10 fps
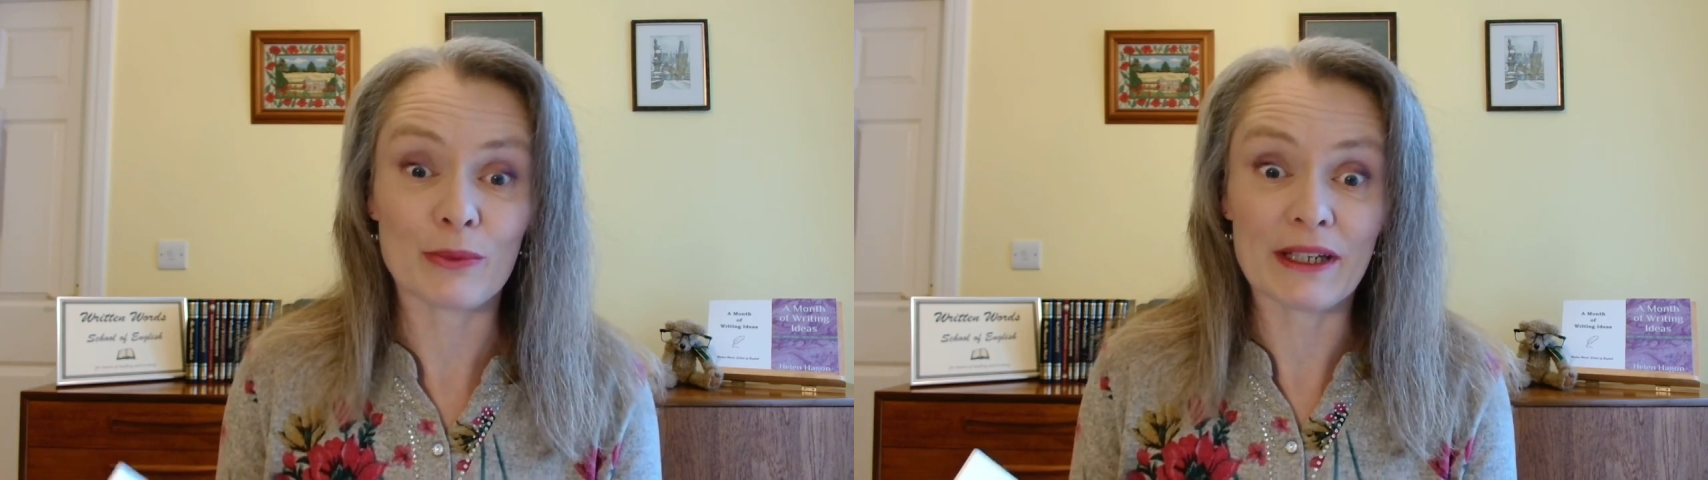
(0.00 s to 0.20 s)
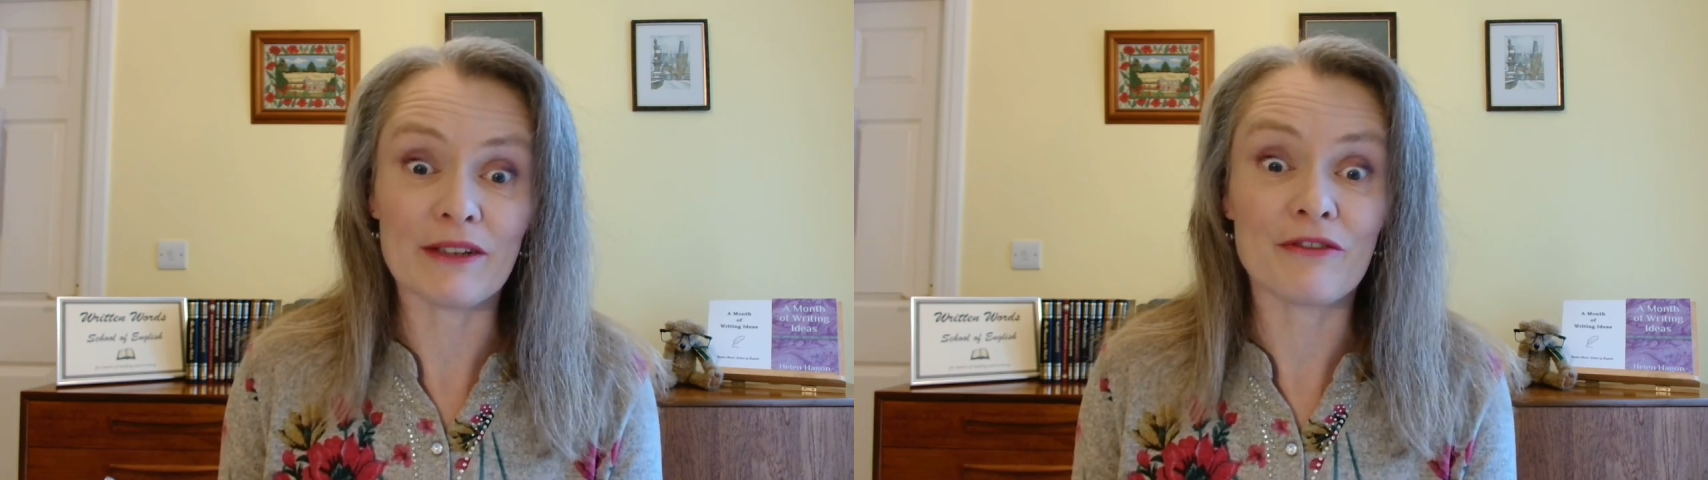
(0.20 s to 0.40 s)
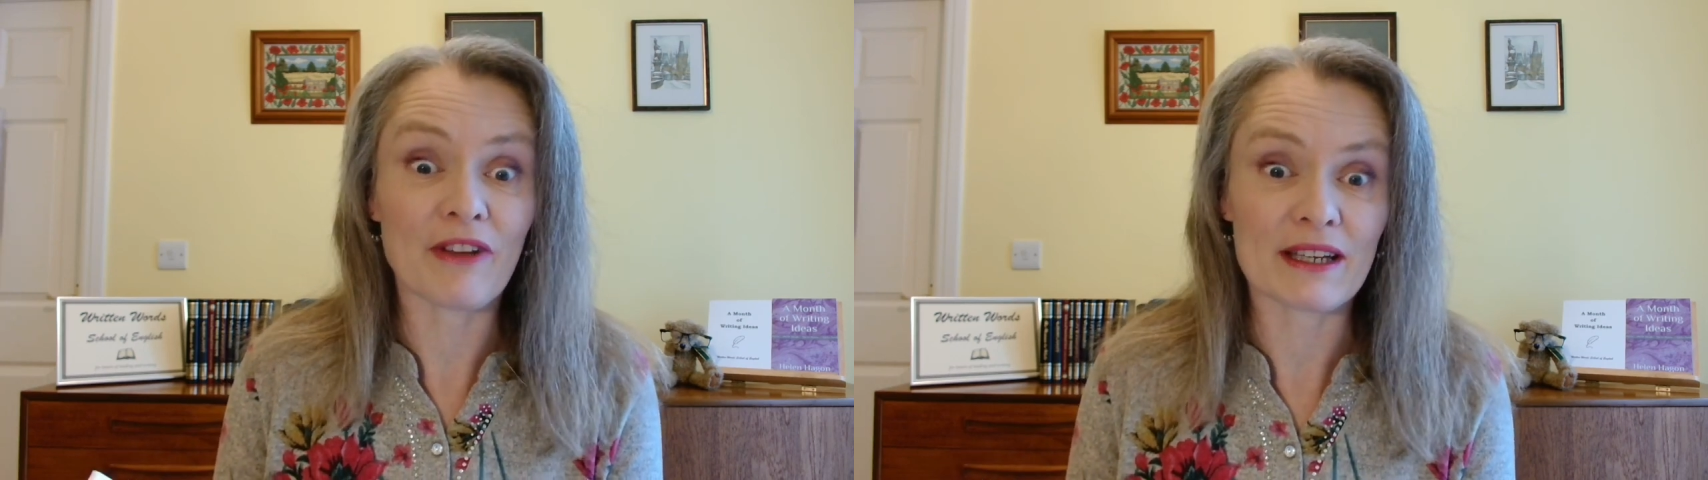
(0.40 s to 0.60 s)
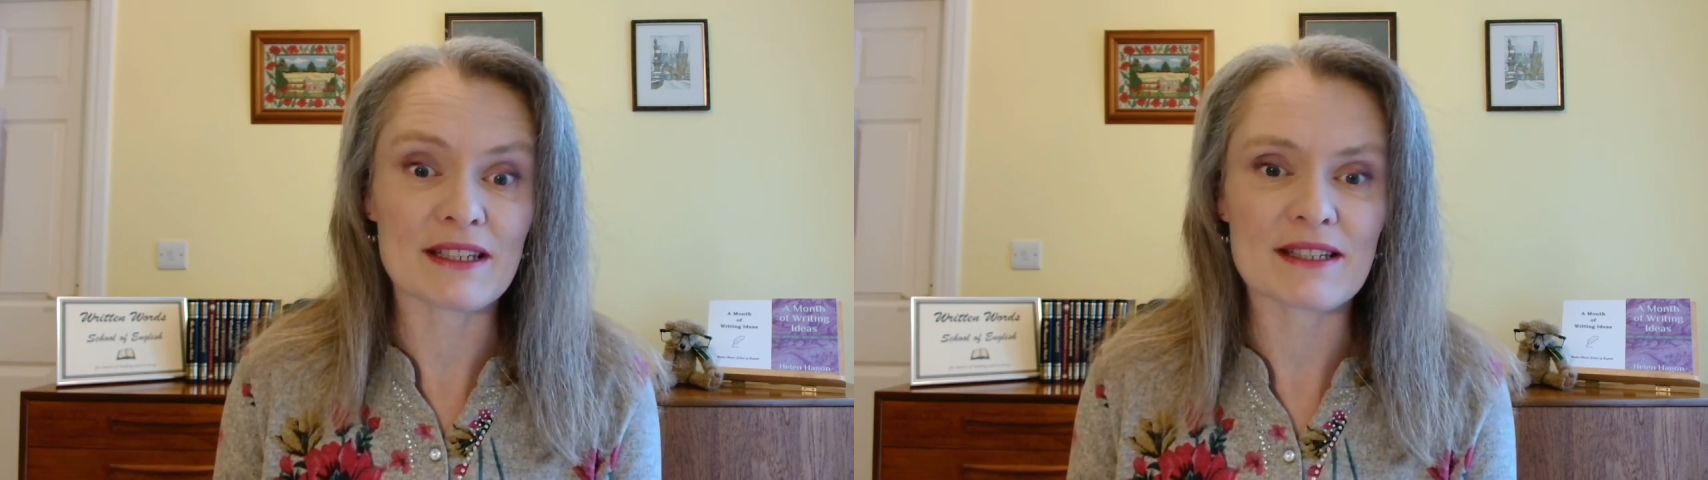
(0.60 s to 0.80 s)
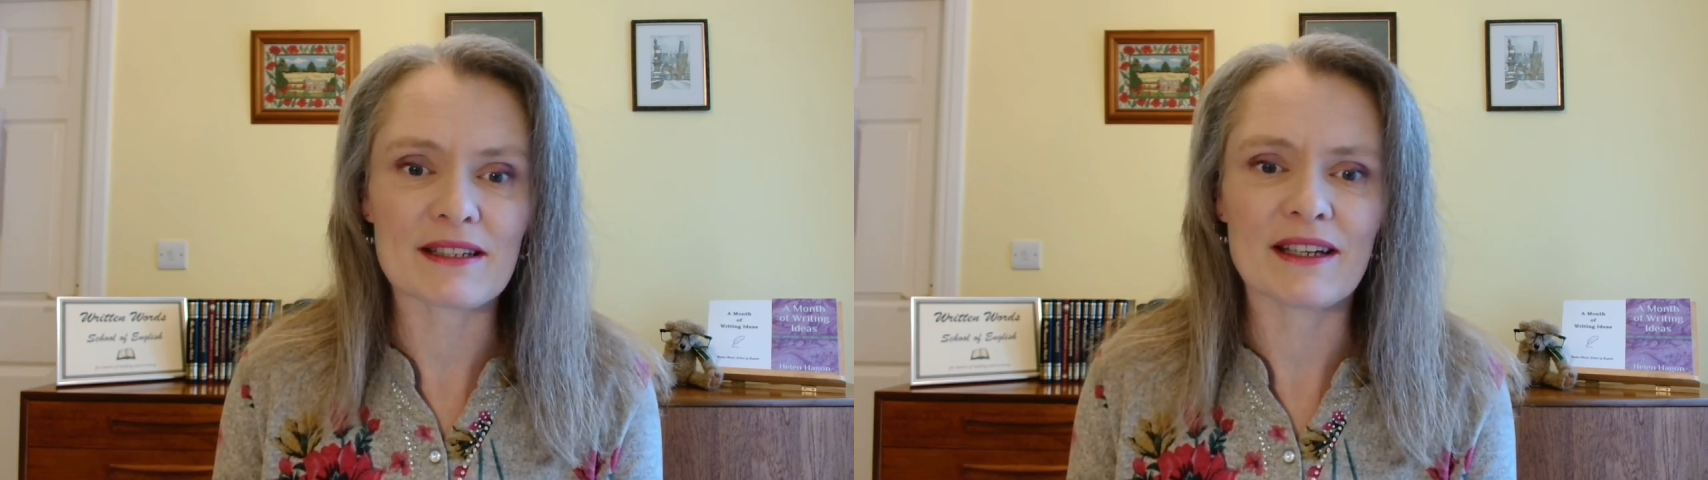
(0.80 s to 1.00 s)
we
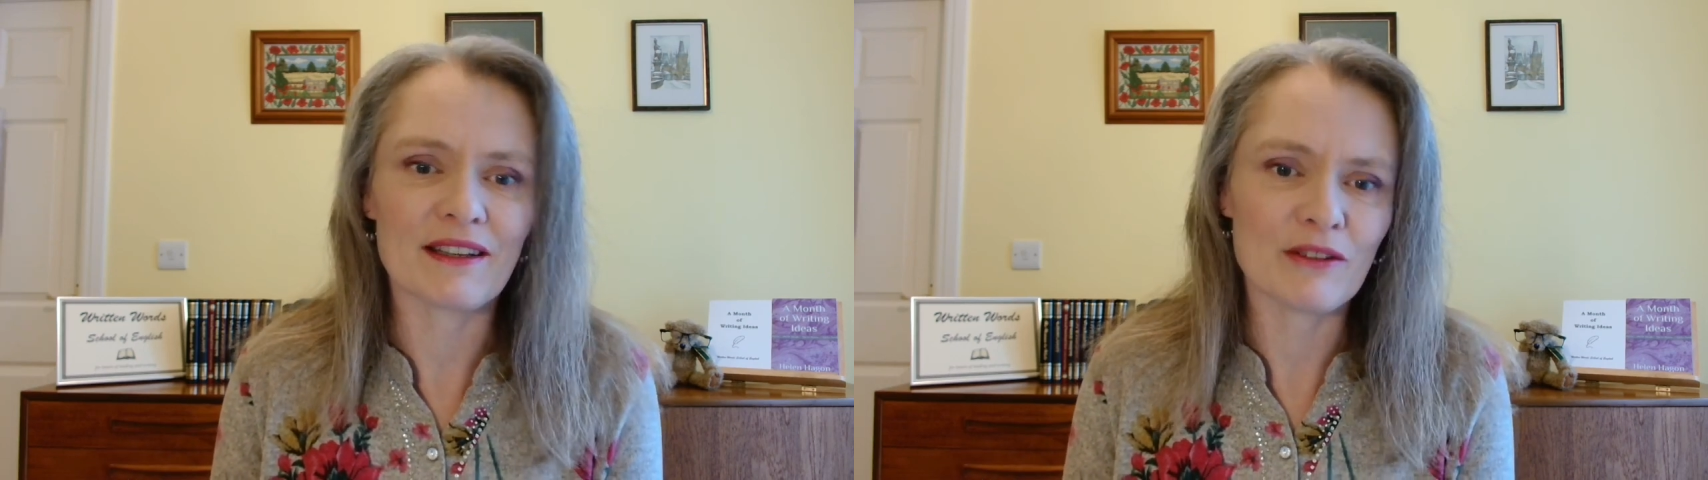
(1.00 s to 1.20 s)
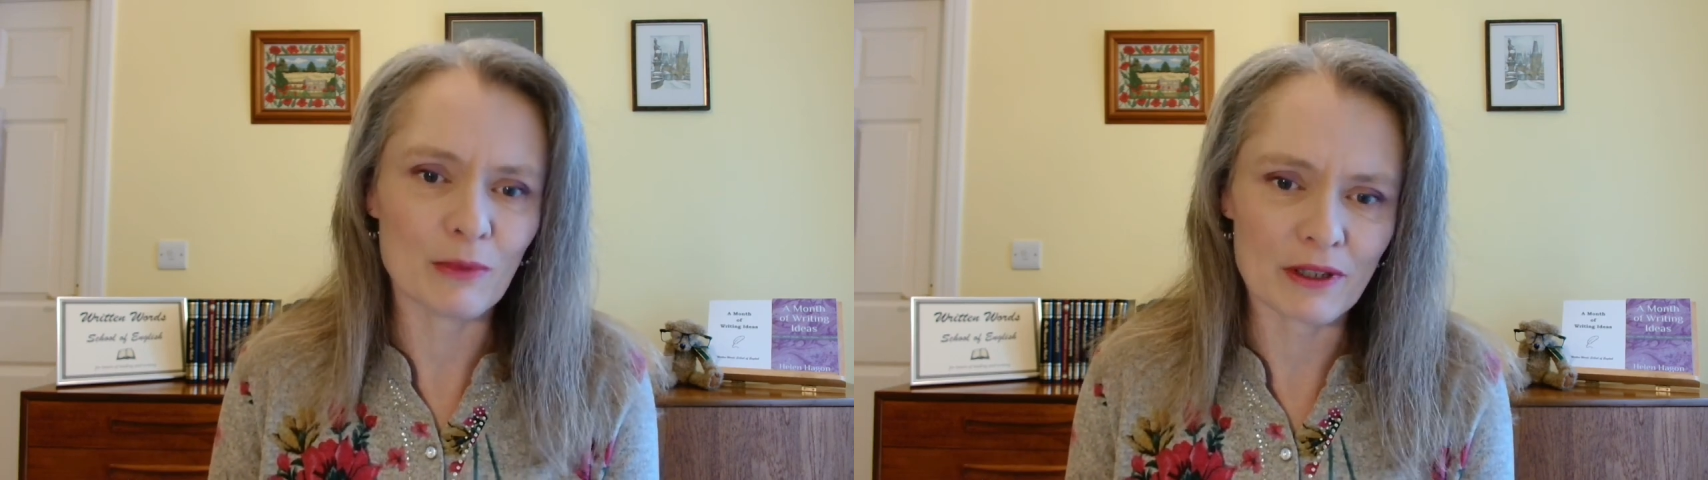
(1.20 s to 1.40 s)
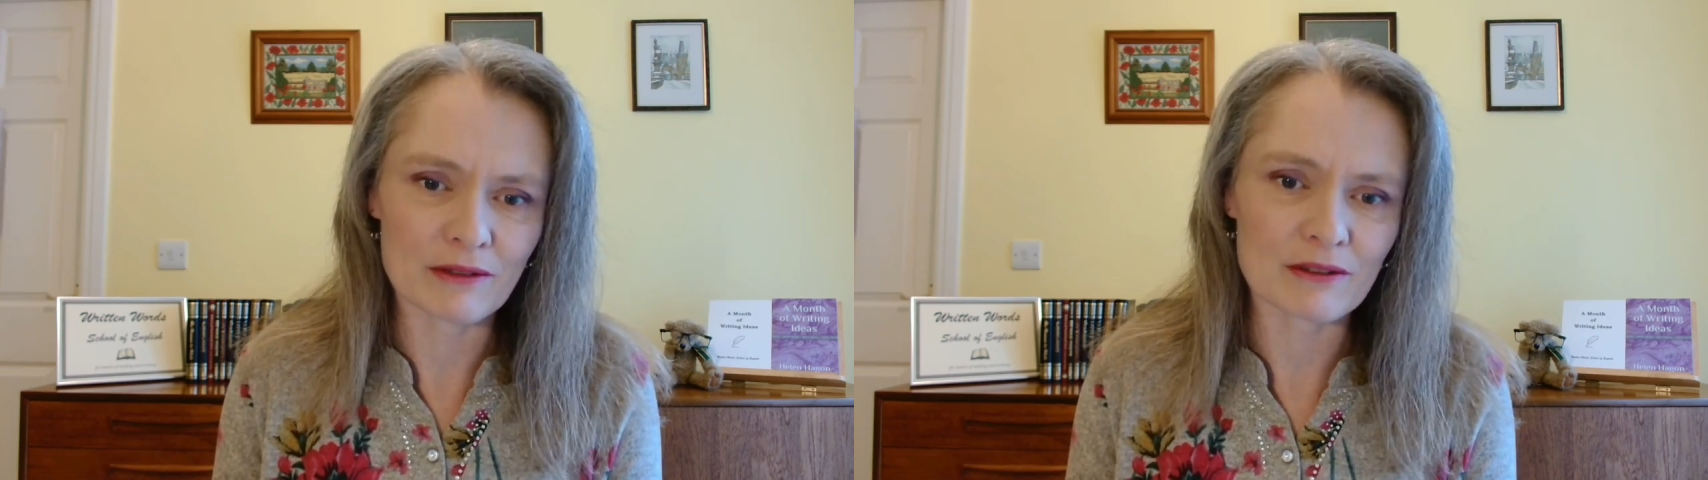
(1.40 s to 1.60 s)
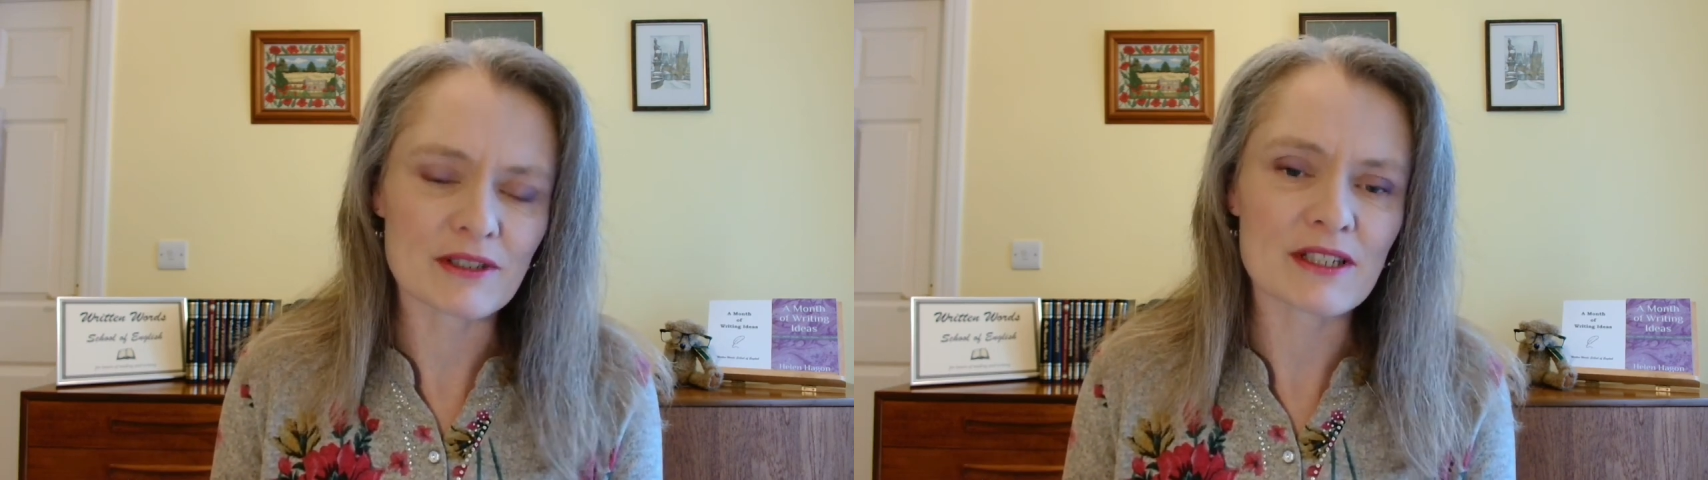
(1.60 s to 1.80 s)
face in the world